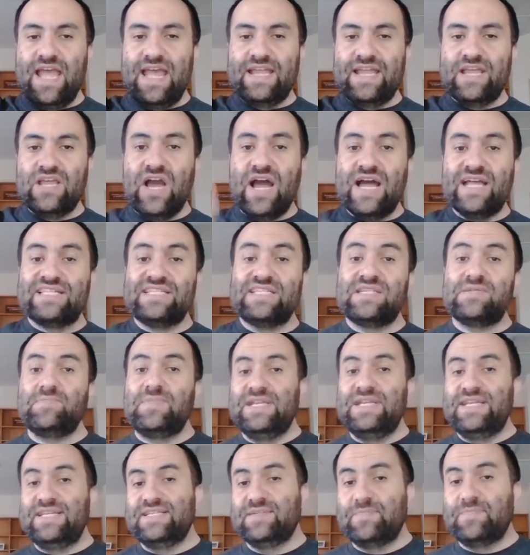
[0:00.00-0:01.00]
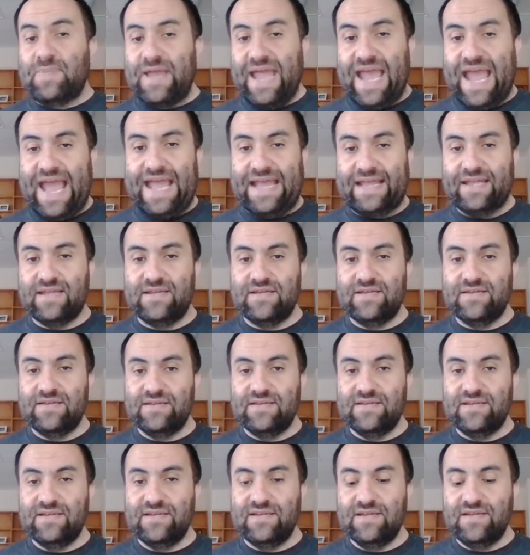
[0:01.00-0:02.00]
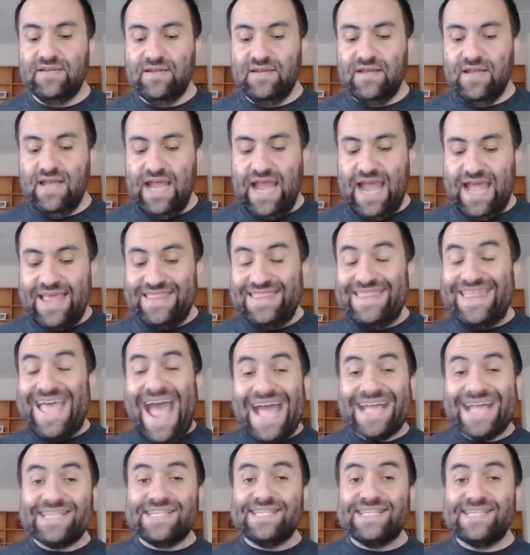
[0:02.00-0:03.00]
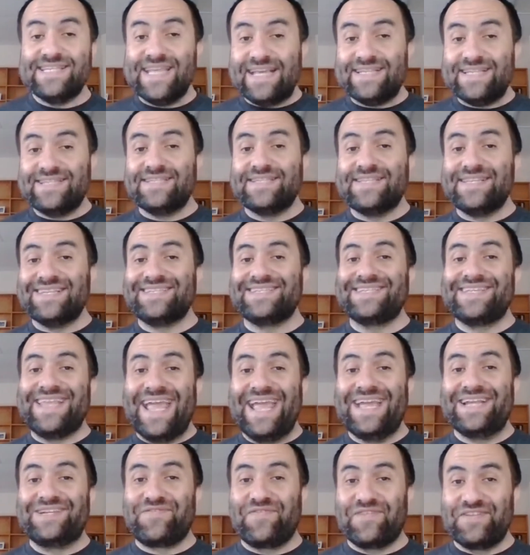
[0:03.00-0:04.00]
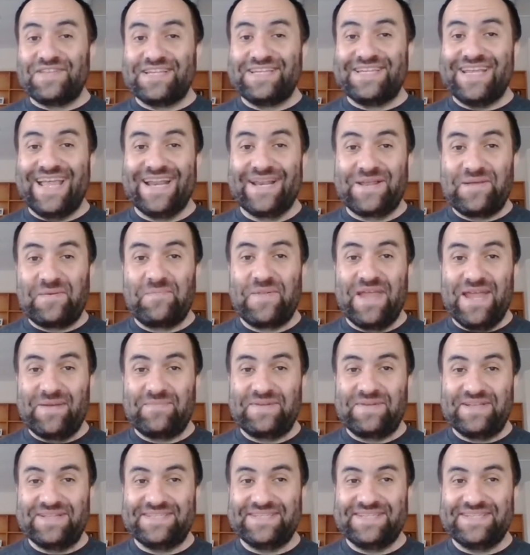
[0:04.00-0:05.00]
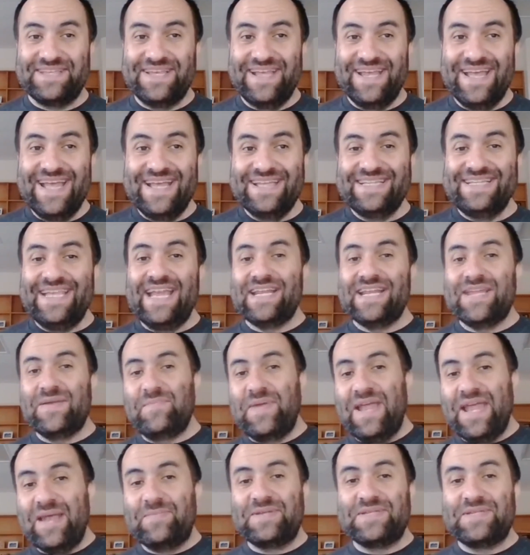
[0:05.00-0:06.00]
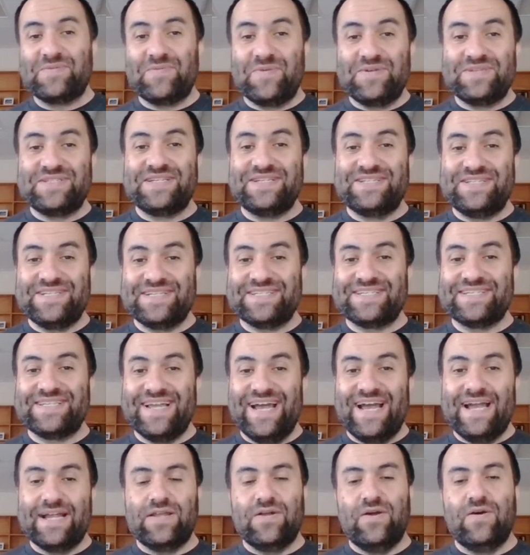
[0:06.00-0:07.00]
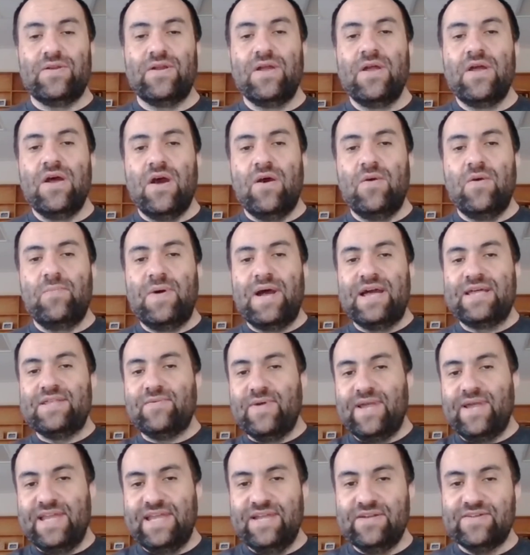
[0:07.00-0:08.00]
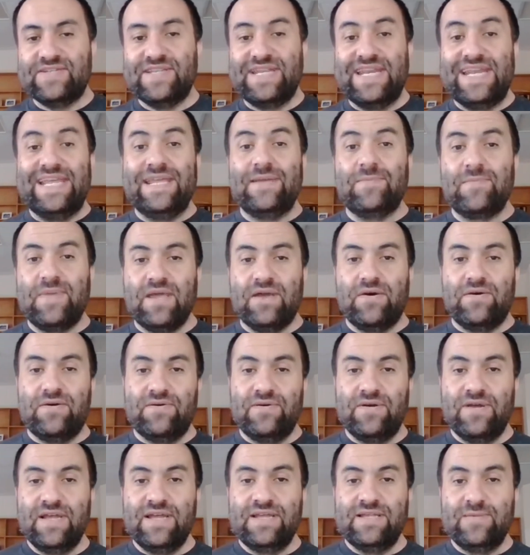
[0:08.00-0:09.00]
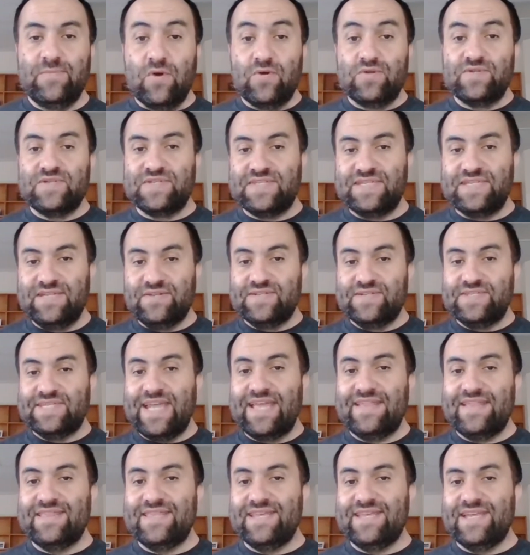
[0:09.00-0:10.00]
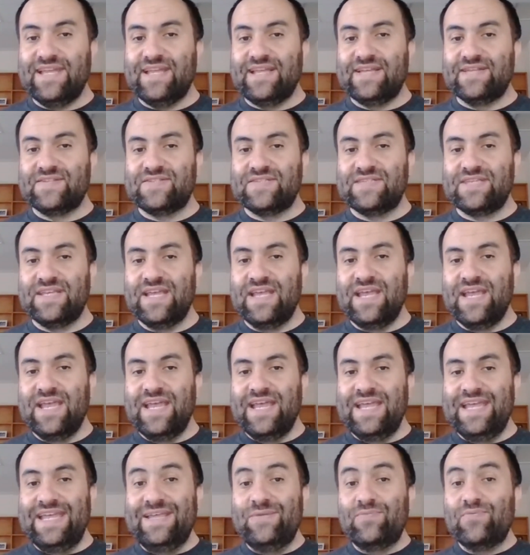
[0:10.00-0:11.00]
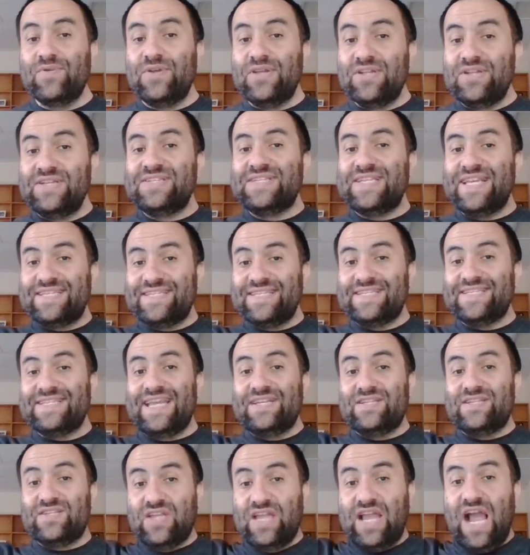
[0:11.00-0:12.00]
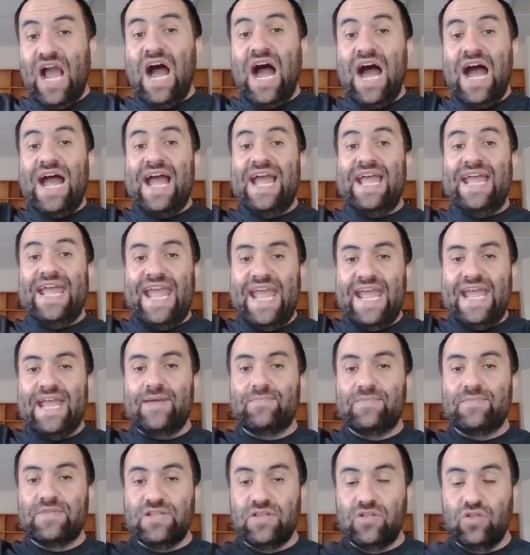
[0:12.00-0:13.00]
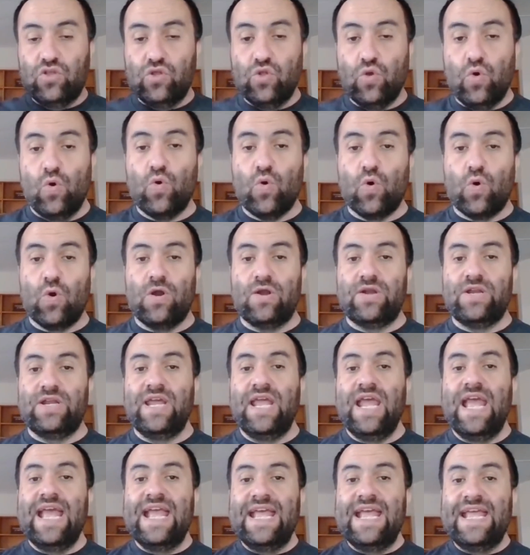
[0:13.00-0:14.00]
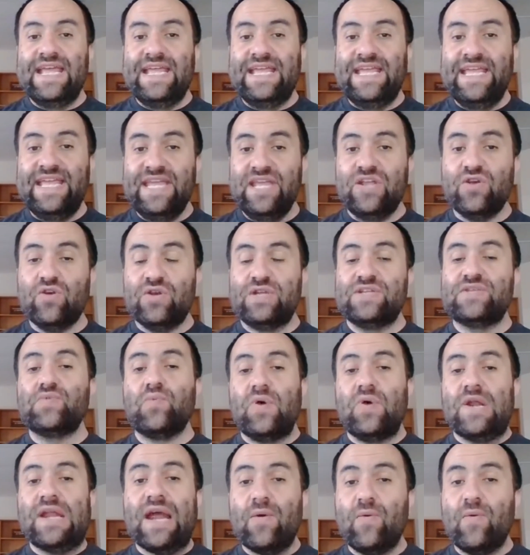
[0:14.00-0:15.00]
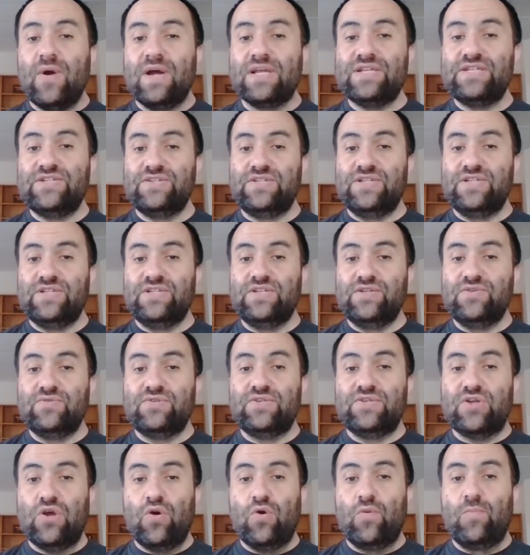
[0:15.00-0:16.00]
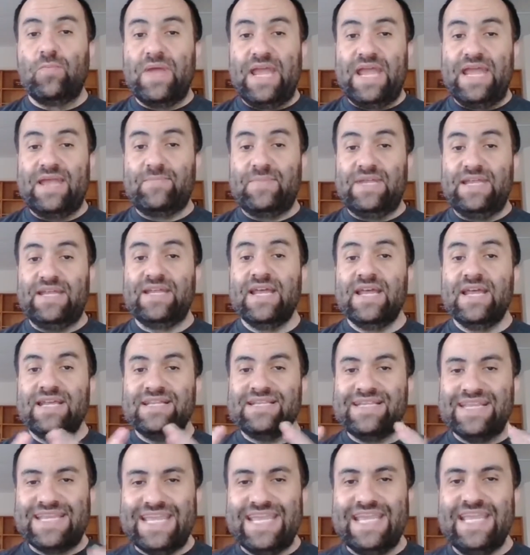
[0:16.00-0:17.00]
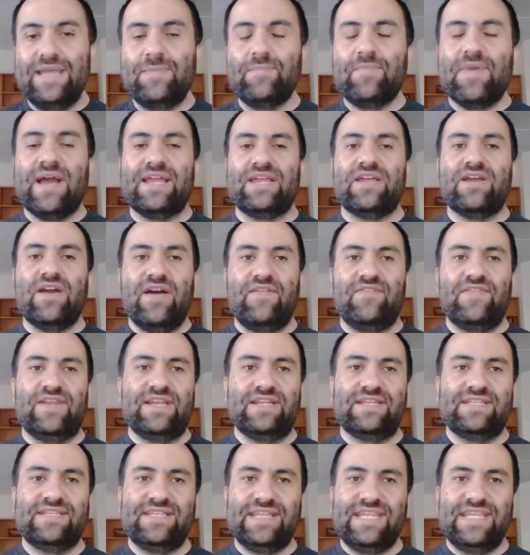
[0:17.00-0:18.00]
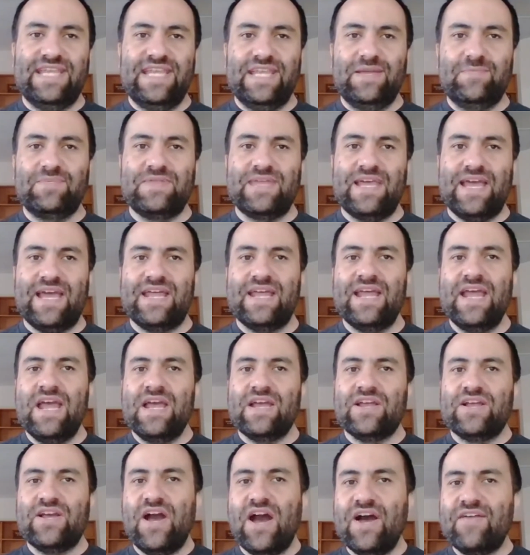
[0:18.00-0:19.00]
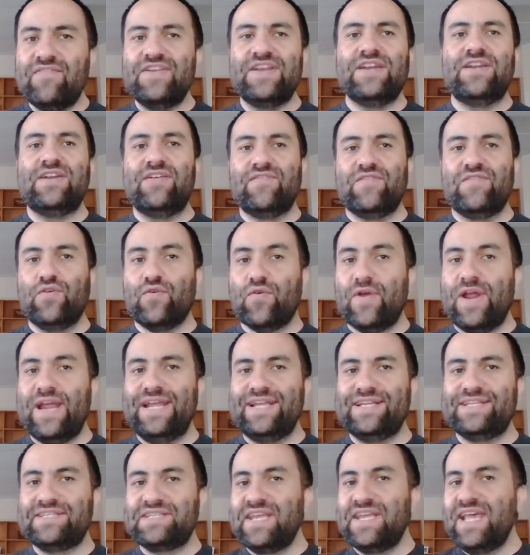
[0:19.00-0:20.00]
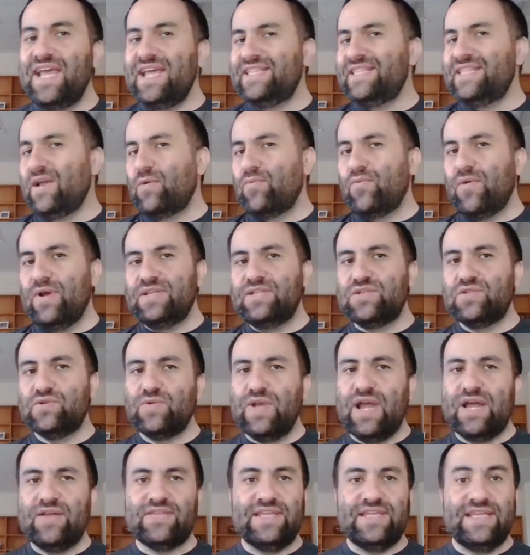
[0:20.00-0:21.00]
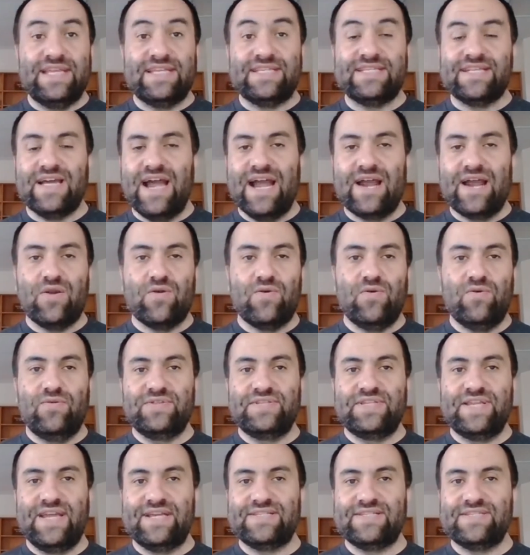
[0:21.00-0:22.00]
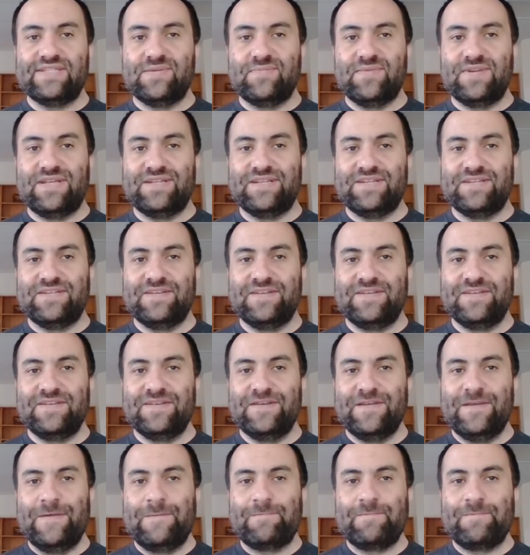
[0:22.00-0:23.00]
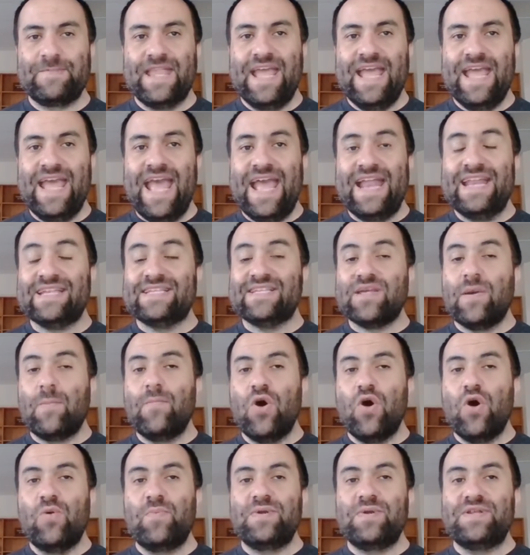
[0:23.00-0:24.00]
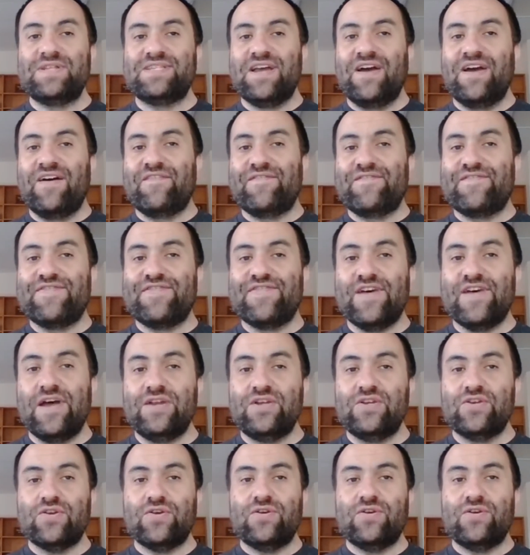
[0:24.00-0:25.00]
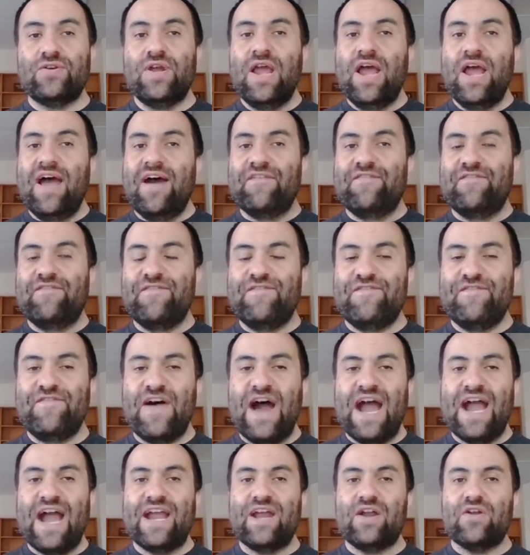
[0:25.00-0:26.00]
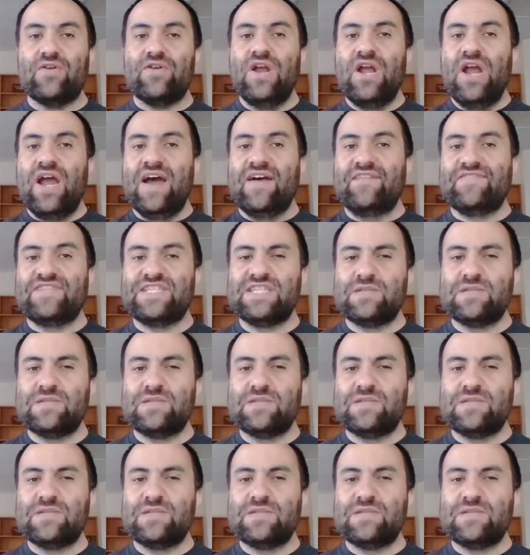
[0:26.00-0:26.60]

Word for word: and God speaks back. And that sets the stage for the Ten Commandments. Ten Commandments wasn't just God going, oh, by the way, here's an email, Moses, here's 10 things. He really sets the stage like, I am the Lord. Here is what I want you to do to obey me, to keep my covenant, to keep that covenant of grace that runs throughout the entire Old Testament. And it's a moment of thunder, of fire, of